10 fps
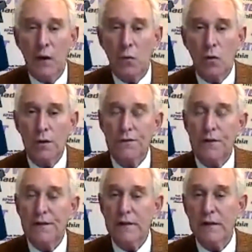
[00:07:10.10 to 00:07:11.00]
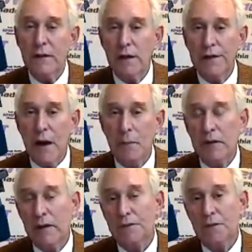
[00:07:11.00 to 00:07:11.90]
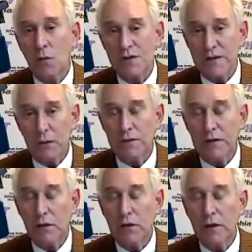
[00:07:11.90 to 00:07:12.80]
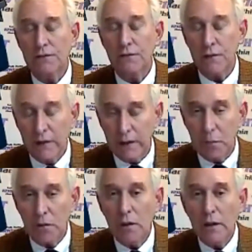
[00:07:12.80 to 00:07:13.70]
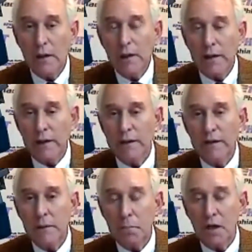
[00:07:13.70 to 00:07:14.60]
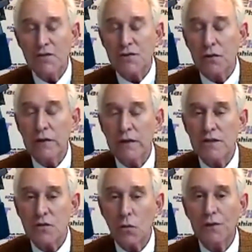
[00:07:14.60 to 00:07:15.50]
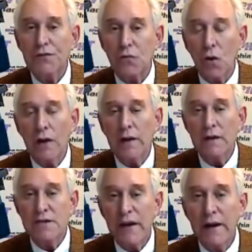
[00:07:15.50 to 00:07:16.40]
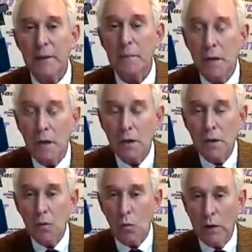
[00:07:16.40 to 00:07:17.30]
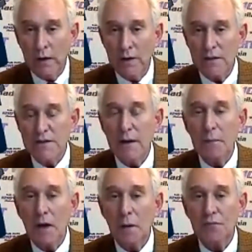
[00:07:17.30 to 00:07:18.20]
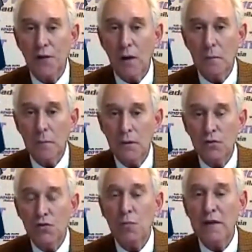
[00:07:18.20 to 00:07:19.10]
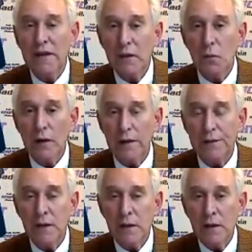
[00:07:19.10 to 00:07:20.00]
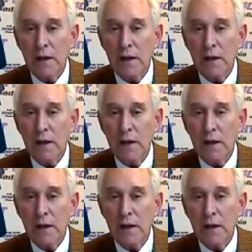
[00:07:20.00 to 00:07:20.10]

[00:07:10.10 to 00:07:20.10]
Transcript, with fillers: we got word that the uh, nominee for Secretary of Labor, Andy Puzder, is withdrawing his name. Where did his name come from to begin with?